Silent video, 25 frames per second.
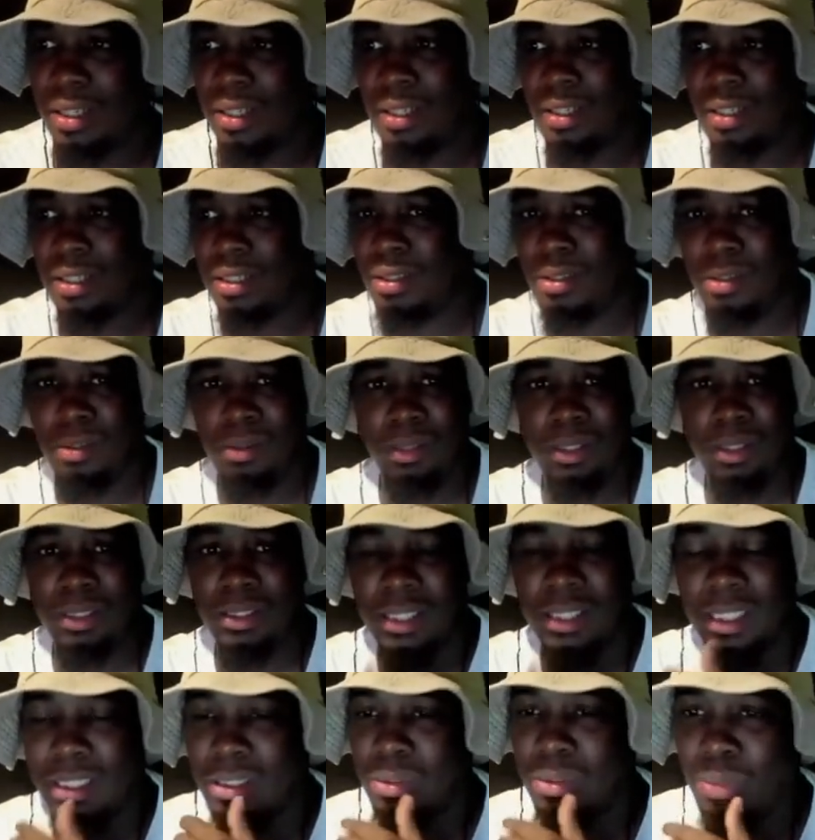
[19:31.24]
is
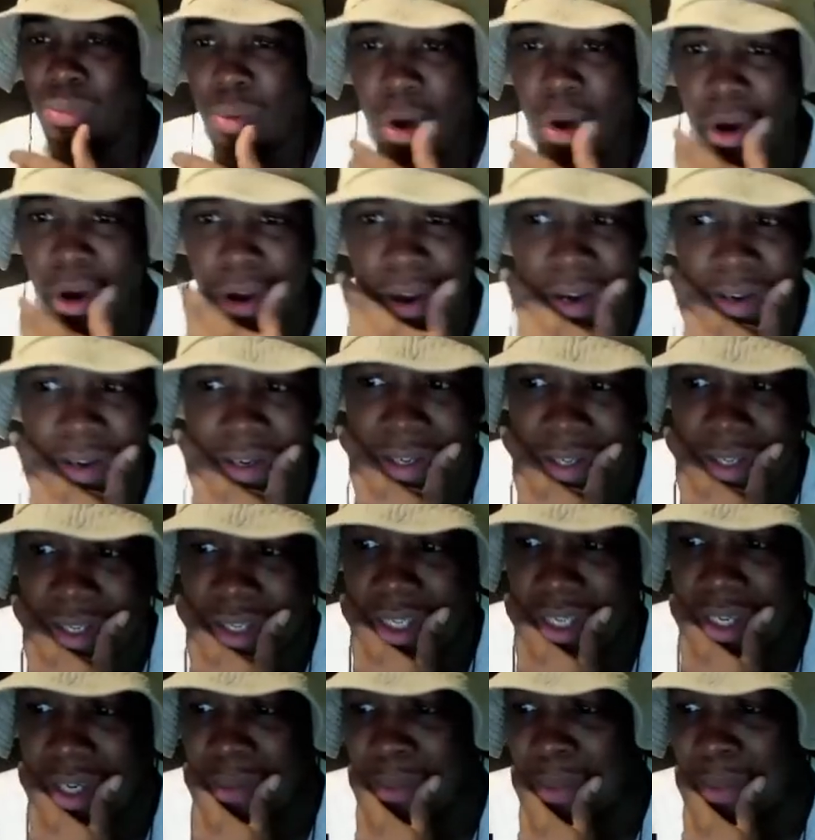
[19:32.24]
just raw and
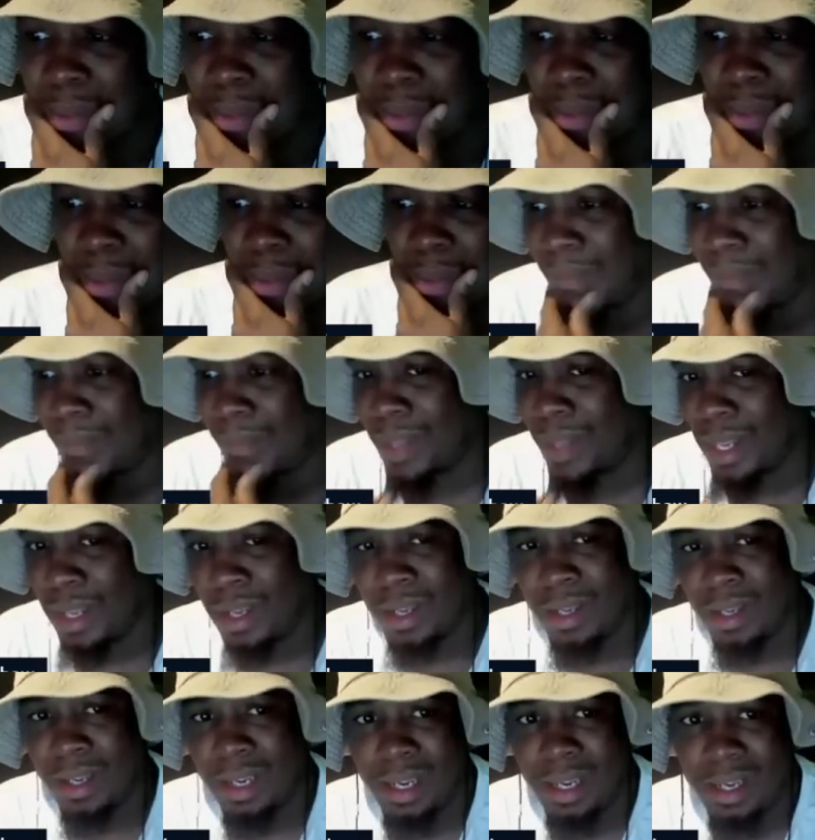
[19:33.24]
uncut, man.
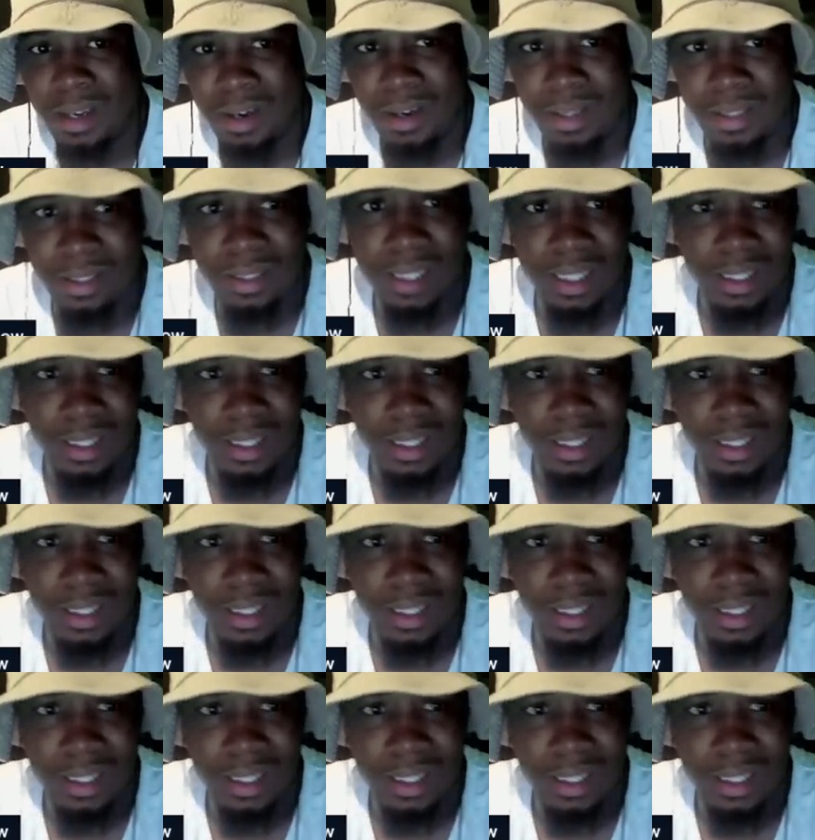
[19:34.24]
Hey, y'all, check